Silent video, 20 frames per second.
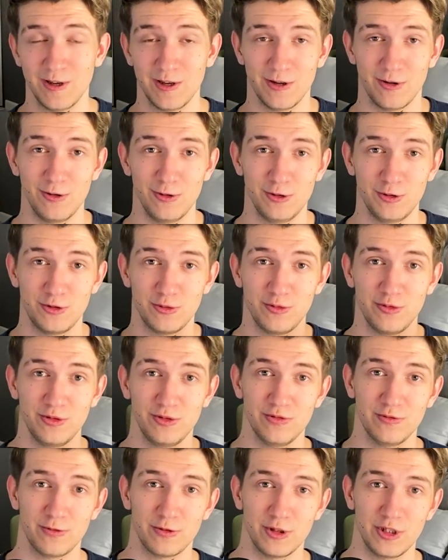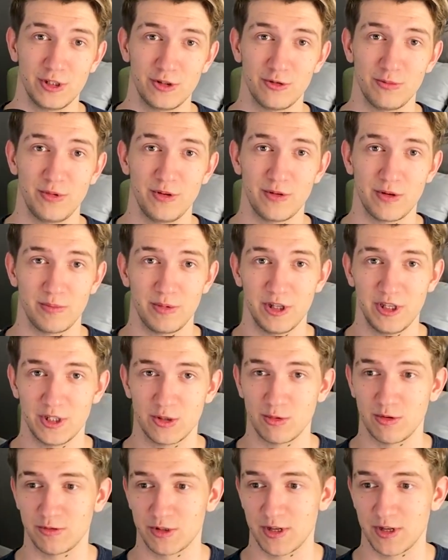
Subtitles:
only for it to be replaced with